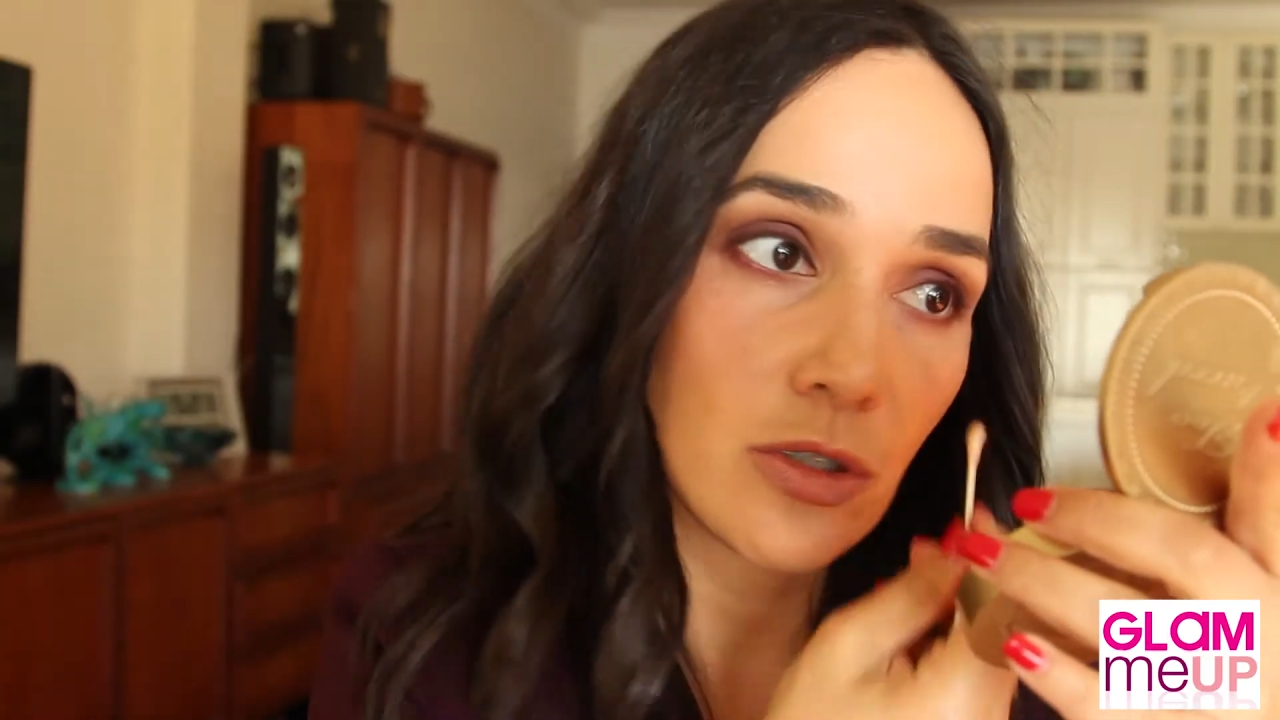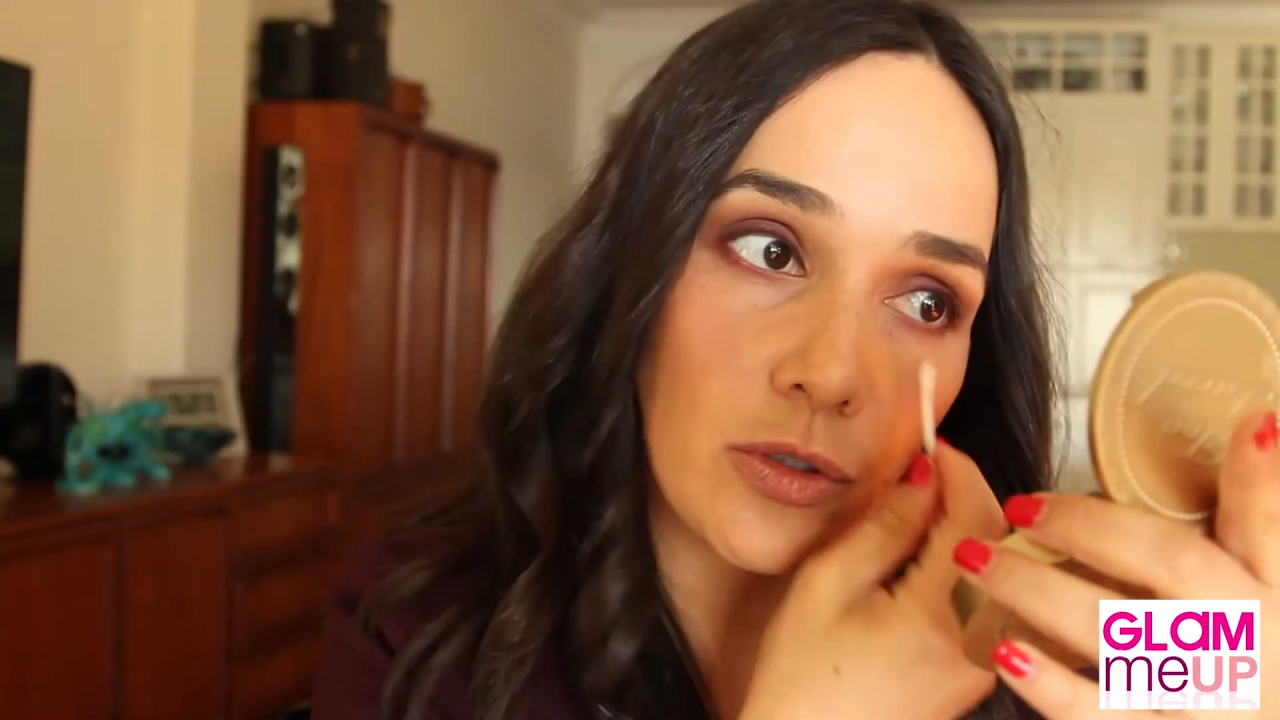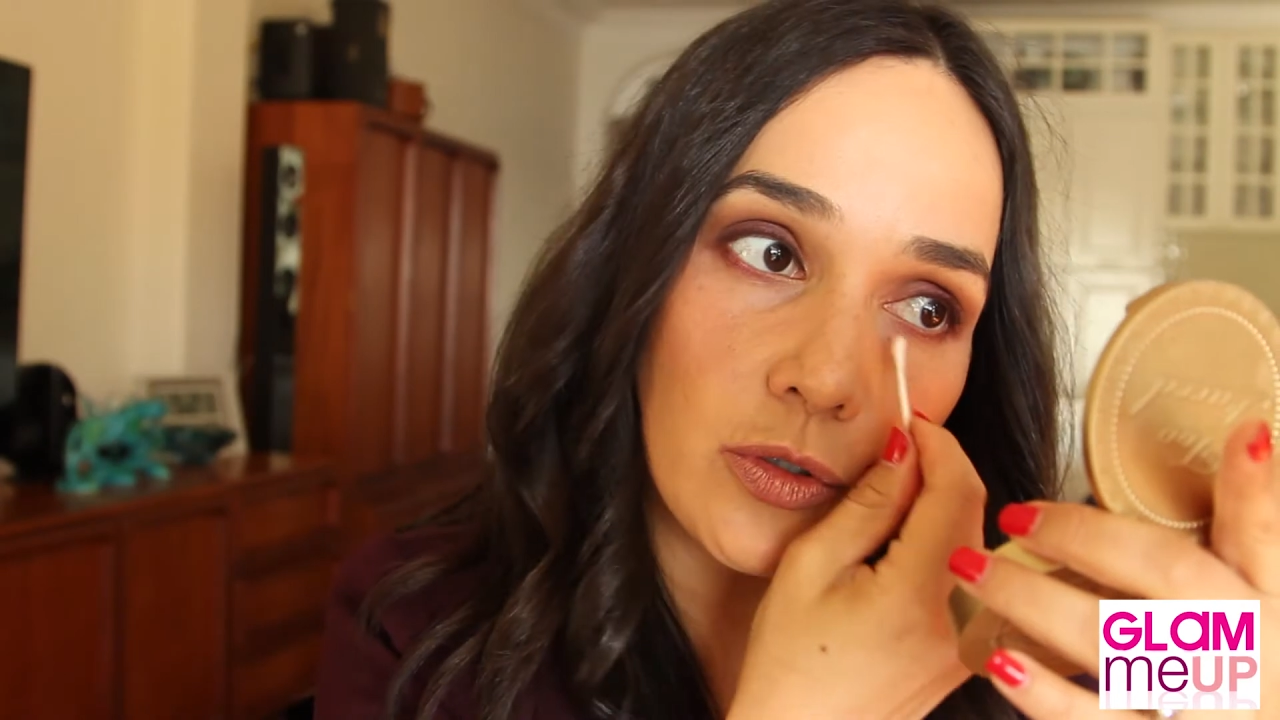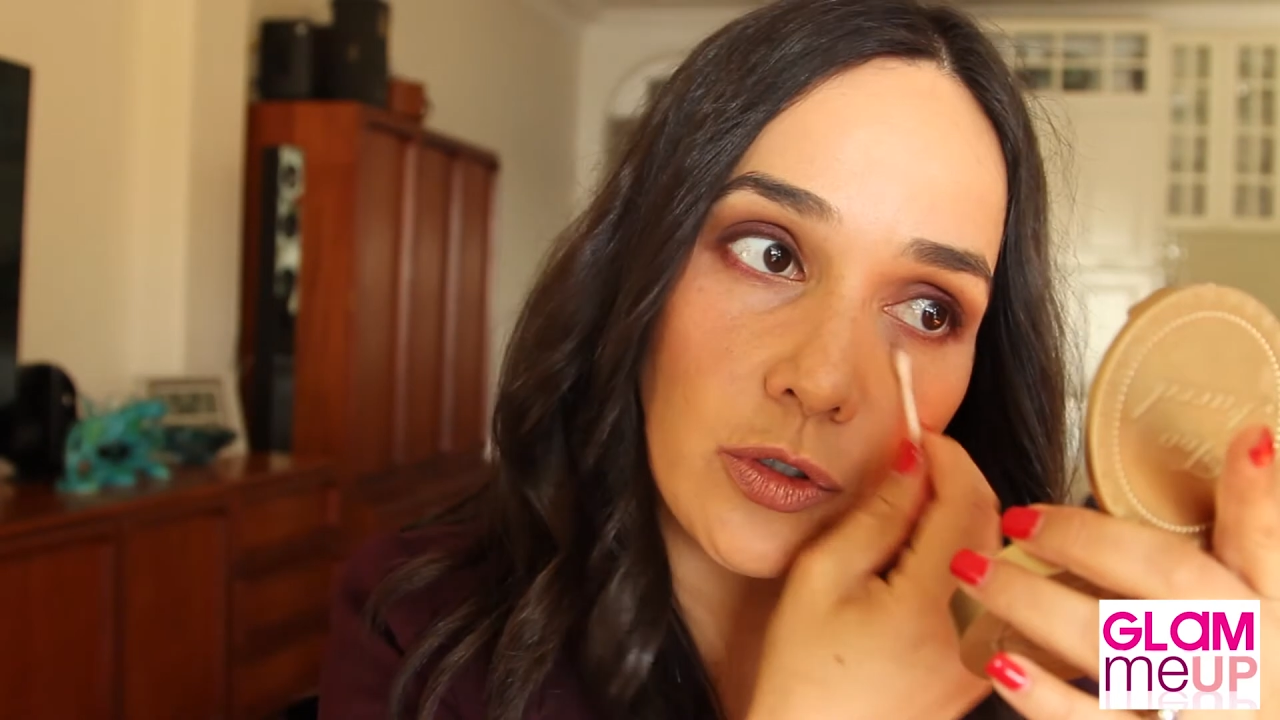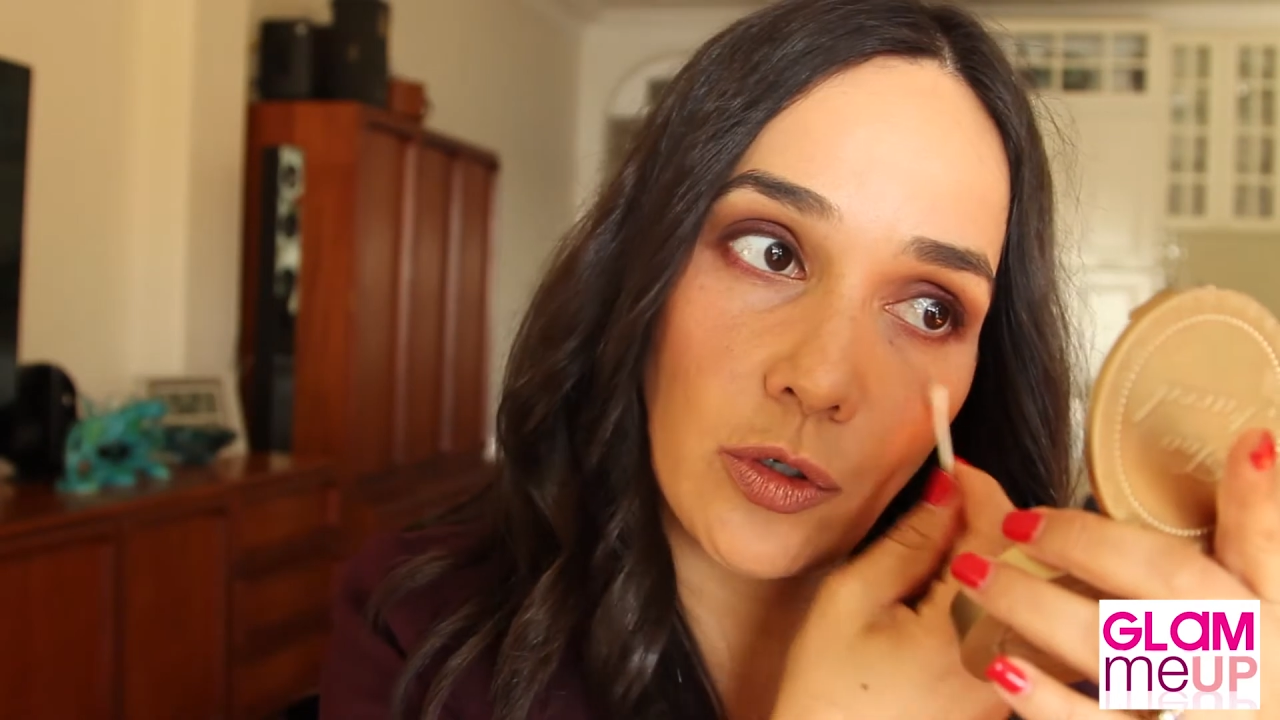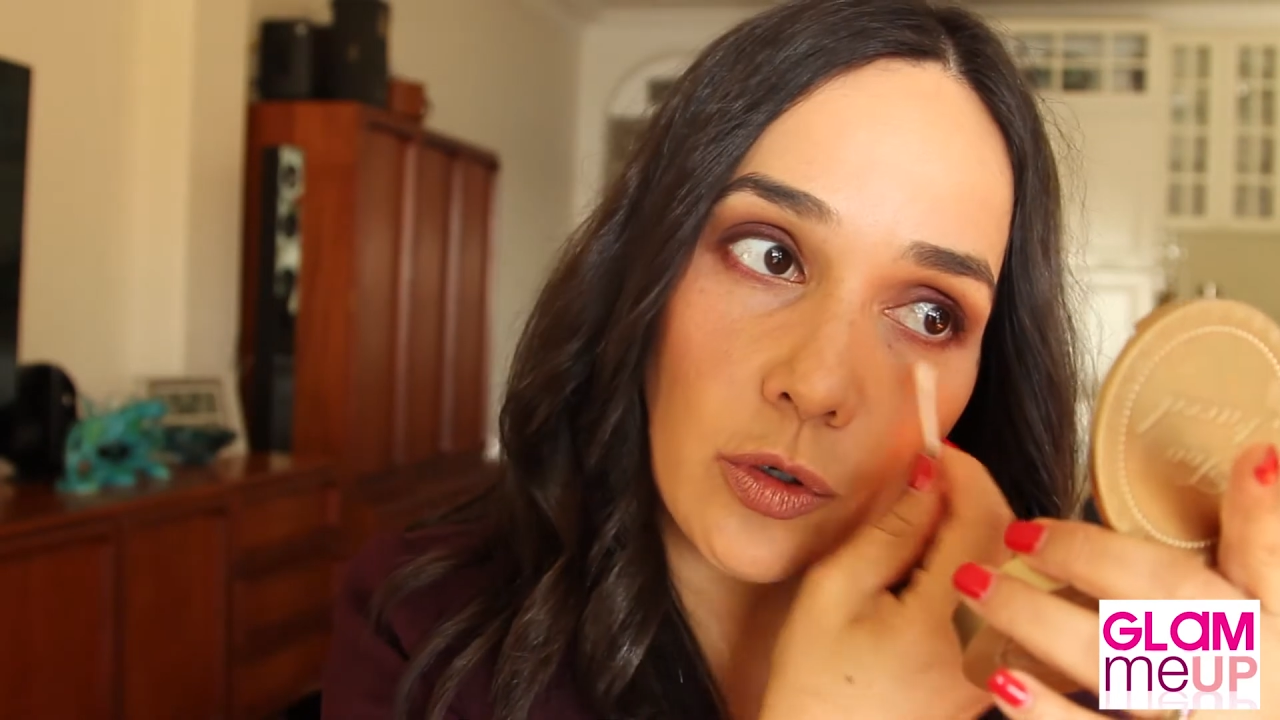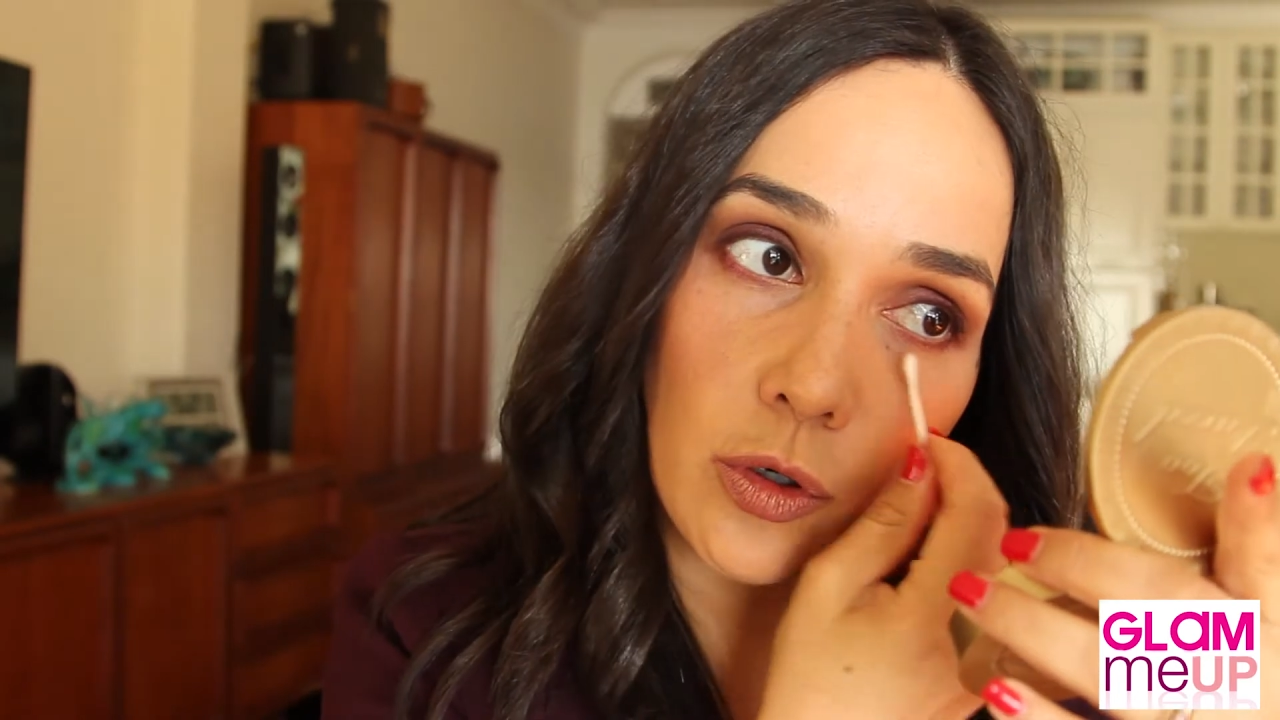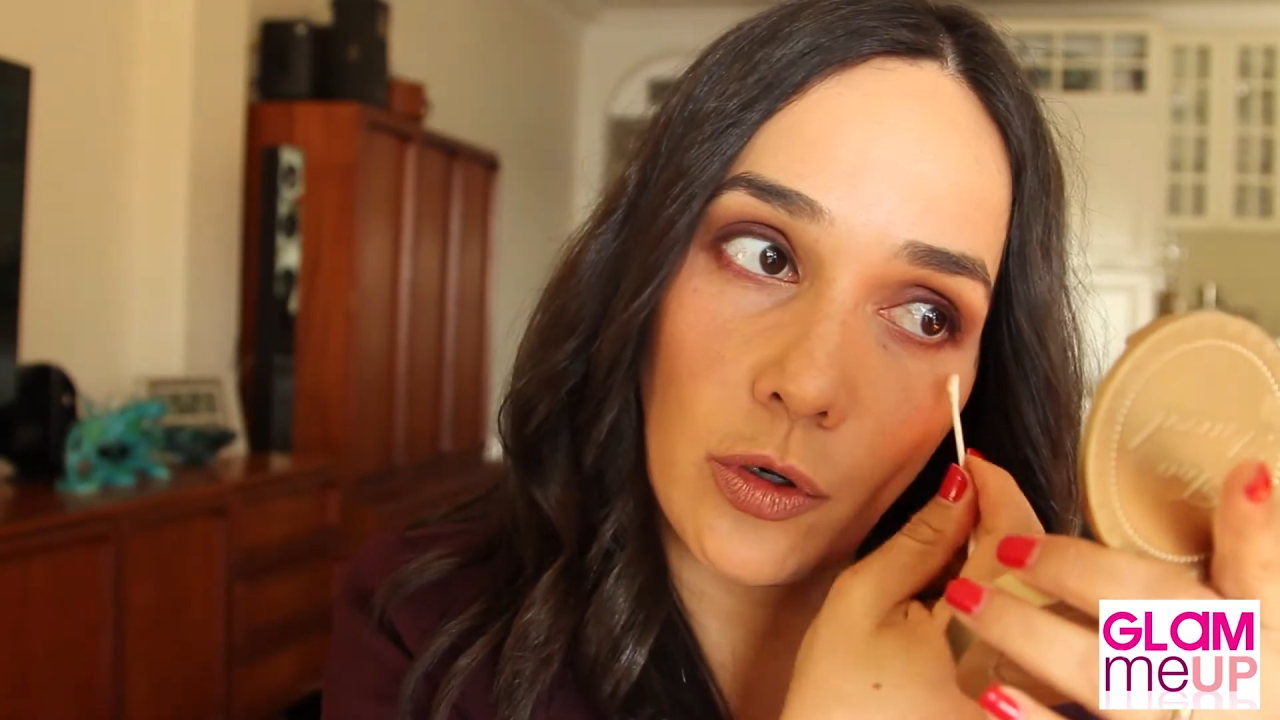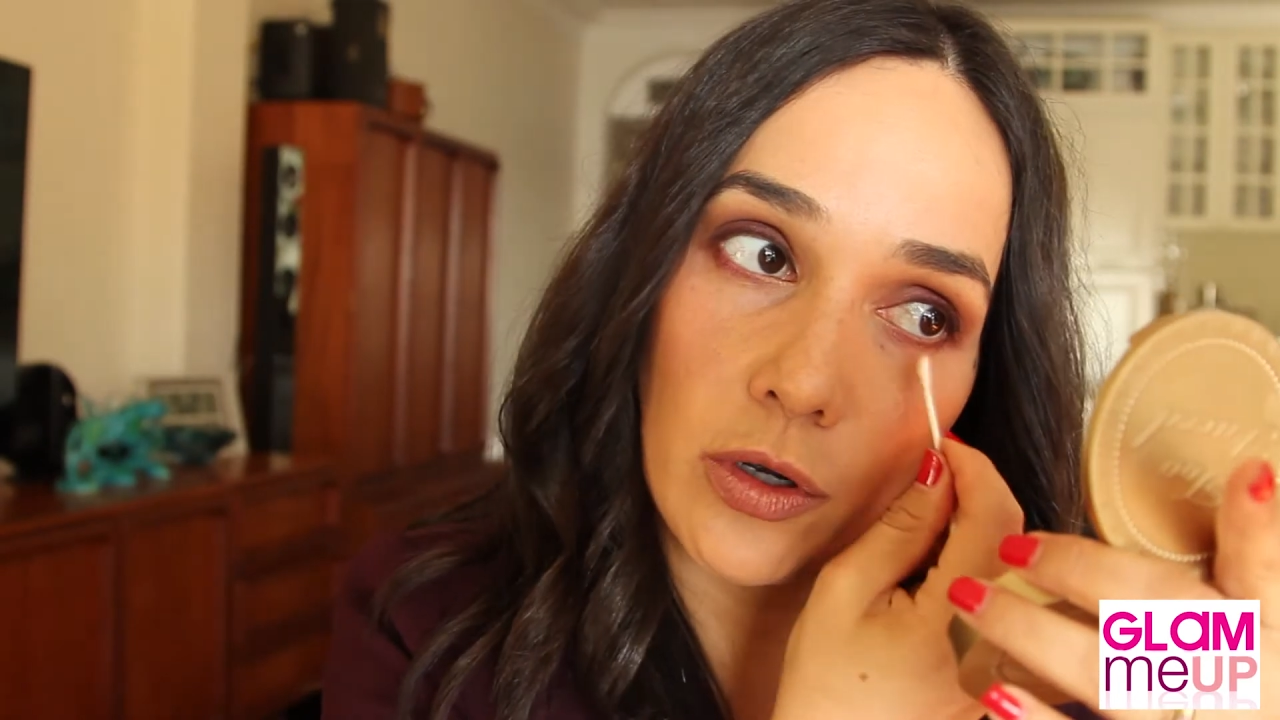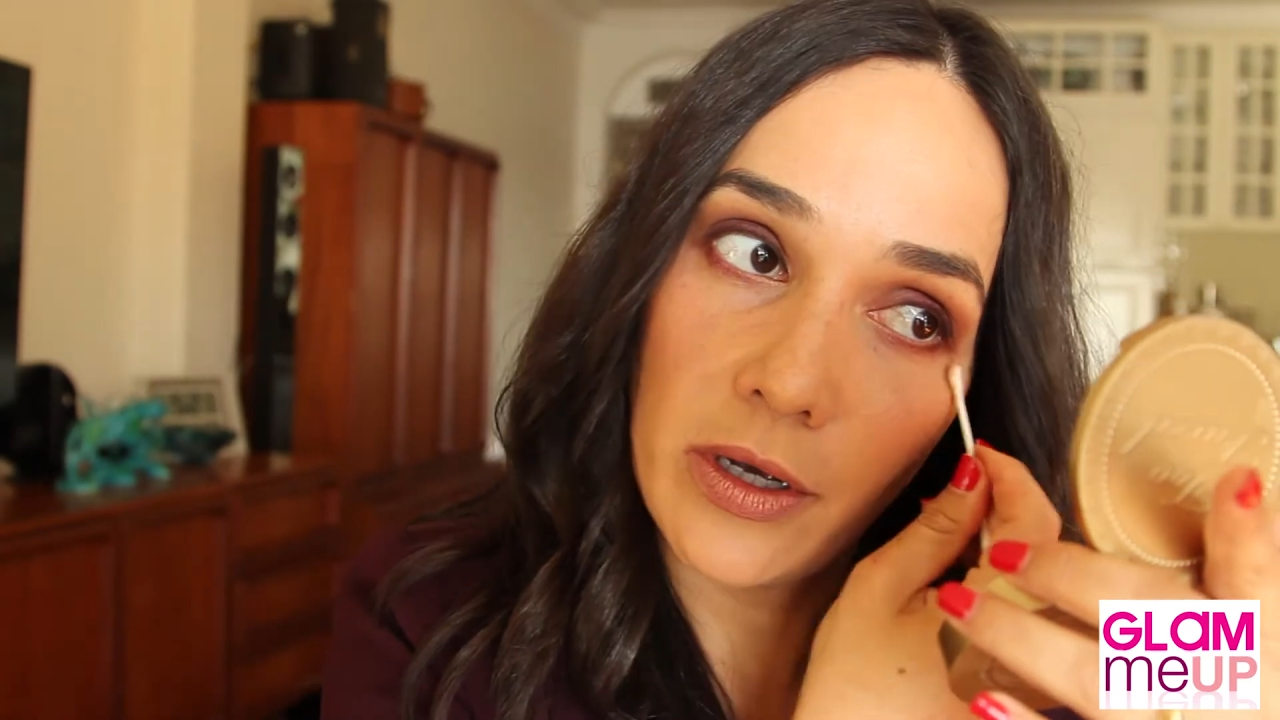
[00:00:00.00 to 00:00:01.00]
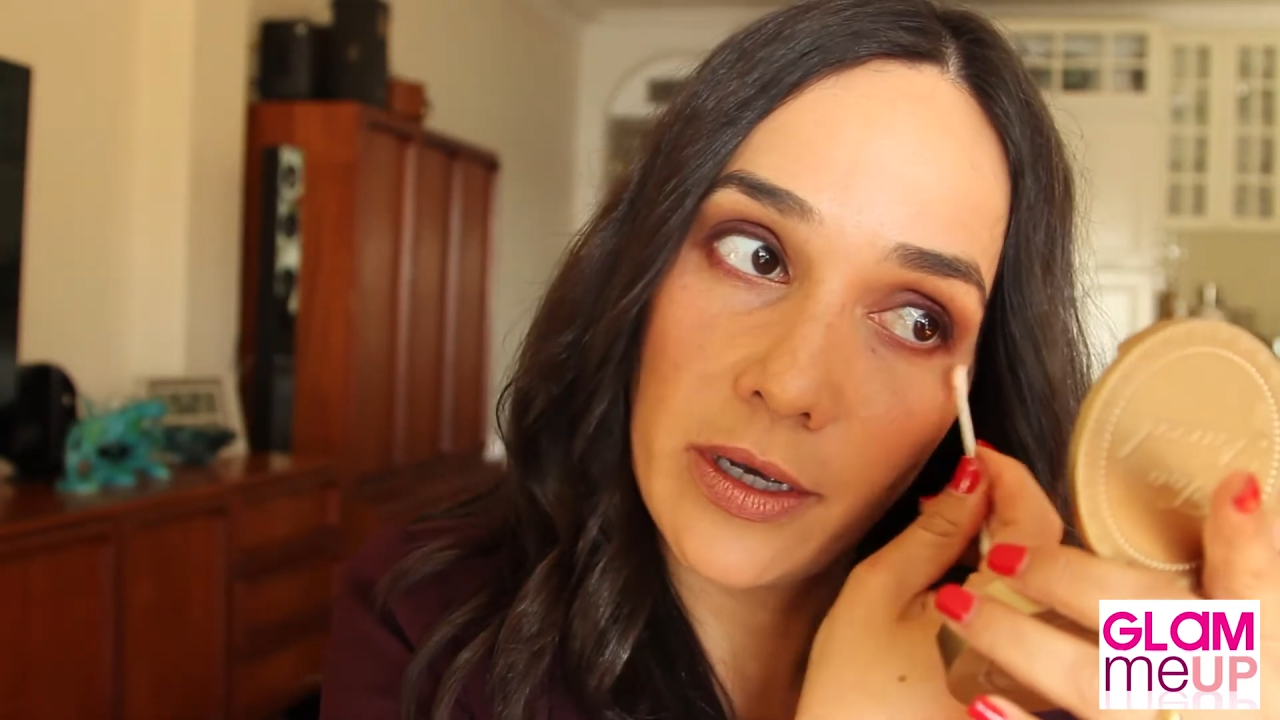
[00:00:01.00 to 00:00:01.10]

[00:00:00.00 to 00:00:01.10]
your